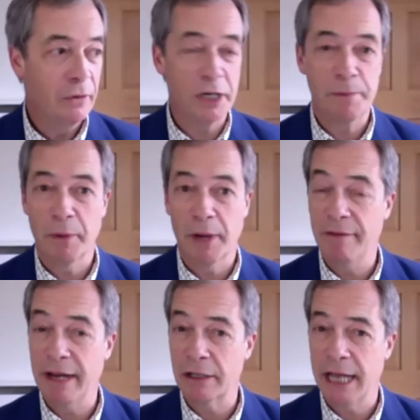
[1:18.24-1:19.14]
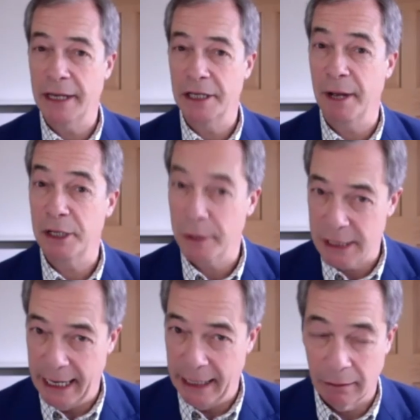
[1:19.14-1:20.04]
which, by the way, I've now taken as my
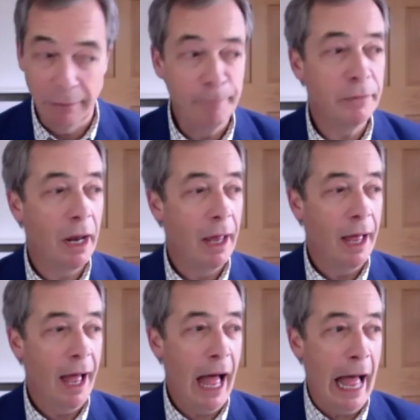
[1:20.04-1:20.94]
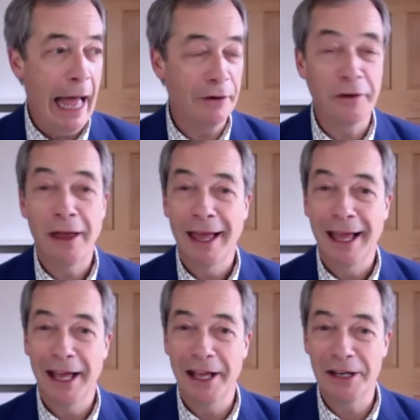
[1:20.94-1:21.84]
Twitter handle. And
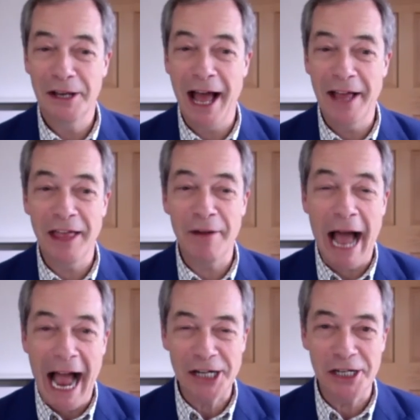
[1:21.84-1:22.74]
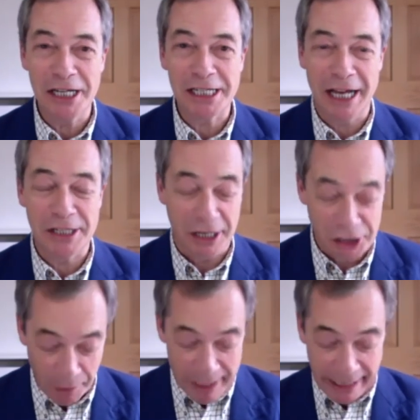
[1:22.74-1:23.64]
they were actually
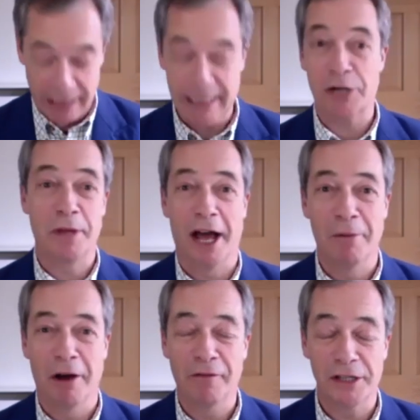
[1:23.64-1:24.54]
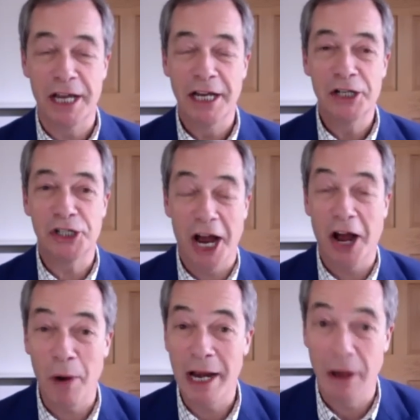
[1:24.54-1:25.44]
discussing, shall we get in touch with the Home Office?
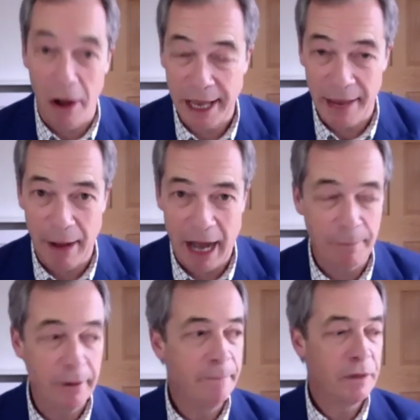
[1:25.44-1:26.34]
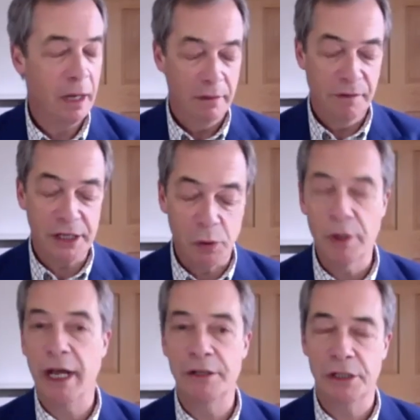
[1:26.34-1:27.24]
Shall we lock him up? This
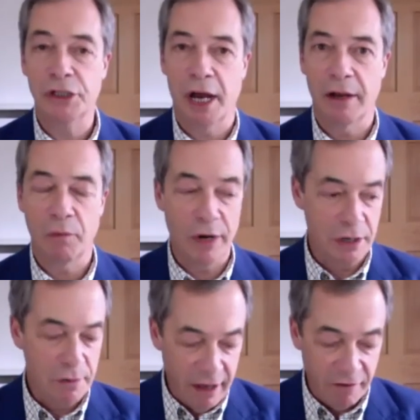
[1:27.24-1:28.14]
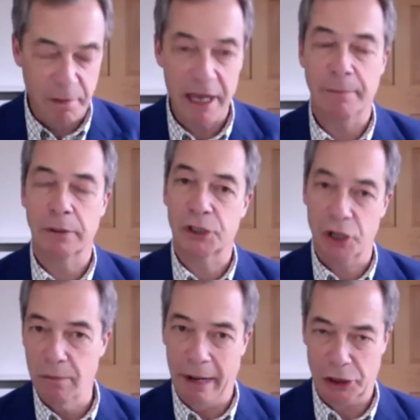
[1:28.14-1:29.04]
all goes to show, when you give people
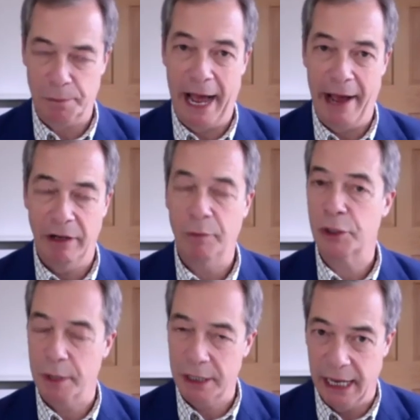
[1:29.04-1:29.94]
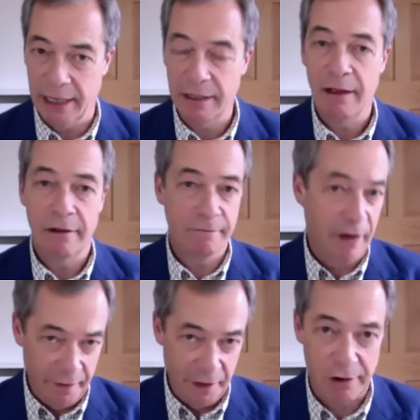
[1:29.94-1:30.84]
too much power, which we did
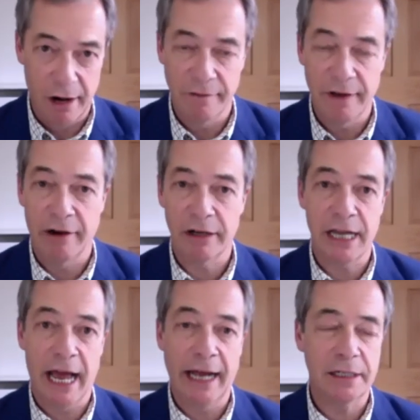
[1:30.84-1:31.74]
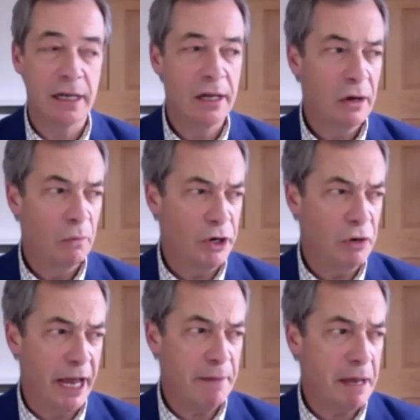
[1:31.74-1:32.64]
via the Coronavirus Act,
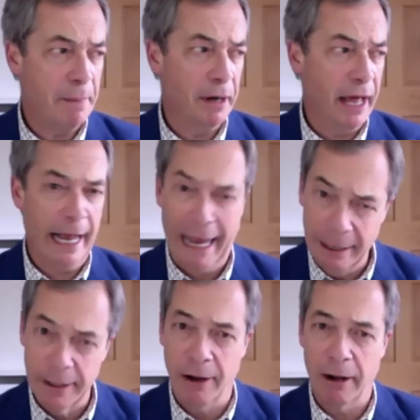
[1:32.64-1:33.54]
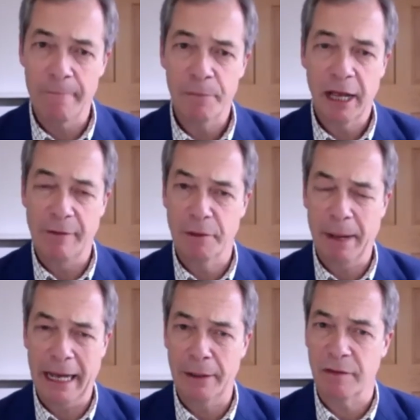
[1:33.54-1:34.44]
when you make people like Hancock
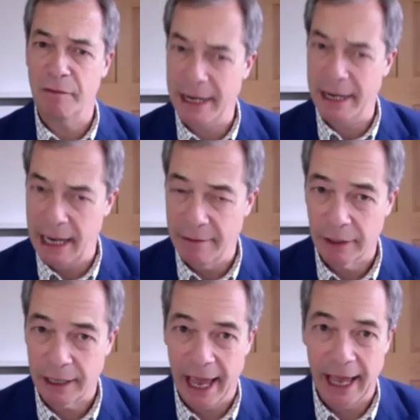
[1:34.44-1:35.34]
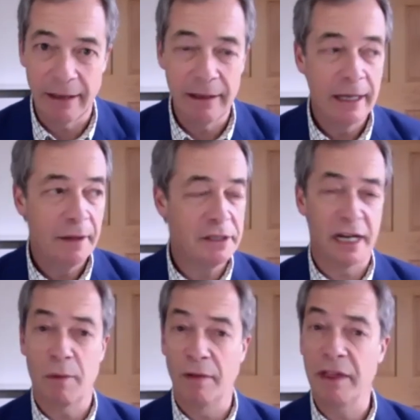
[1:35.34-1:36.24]
have the powers of a medieval king,
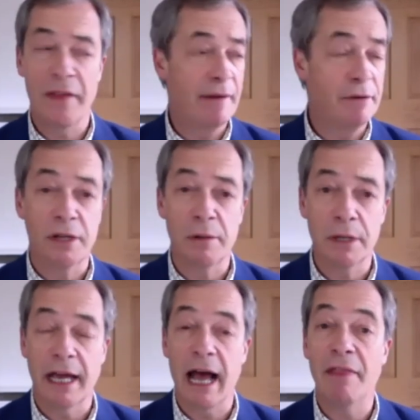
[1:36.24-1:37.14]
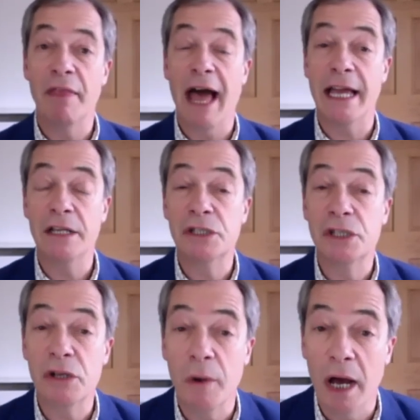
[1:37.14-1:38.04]
there's only one thing they'll ever do with it, and that
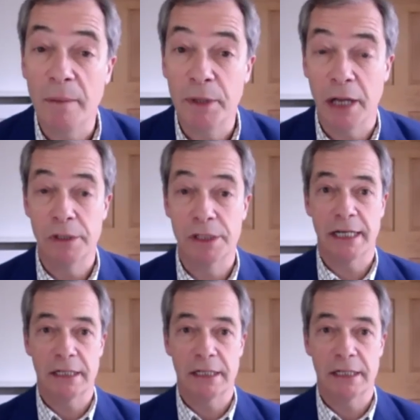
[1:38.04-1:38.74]
is to abuse